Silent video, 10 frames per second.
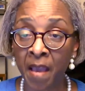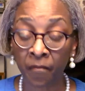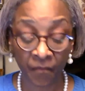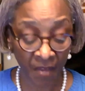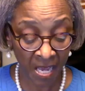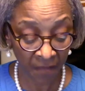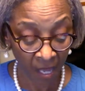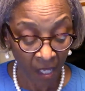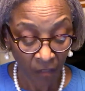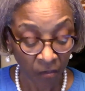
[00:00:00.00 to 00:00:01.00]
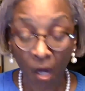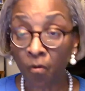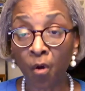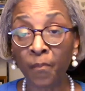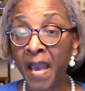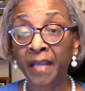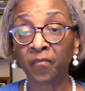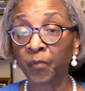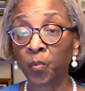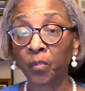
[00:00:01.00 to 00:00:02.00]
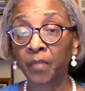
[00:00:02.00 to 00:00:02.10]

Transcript: faith, don't go back and forth.